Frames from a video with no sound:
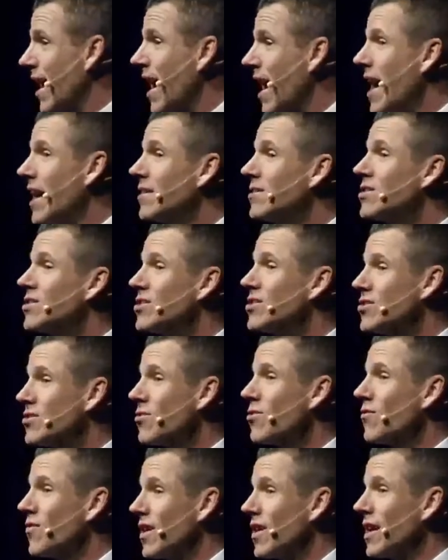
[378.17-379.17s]
at
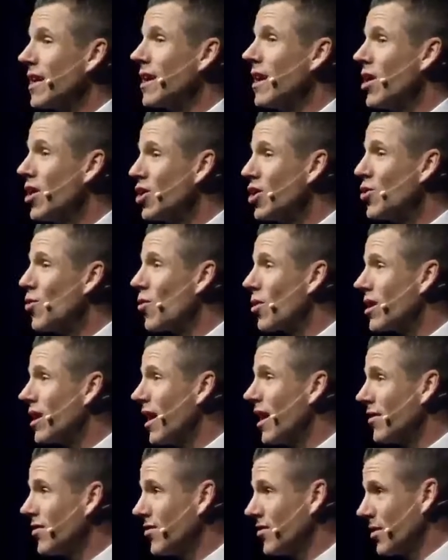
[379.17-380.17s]
serving your
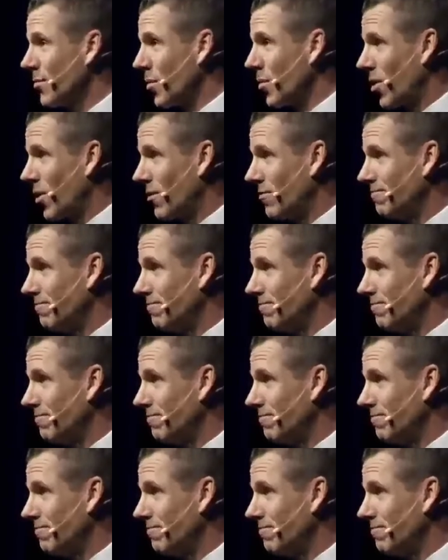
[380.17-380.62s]
customer.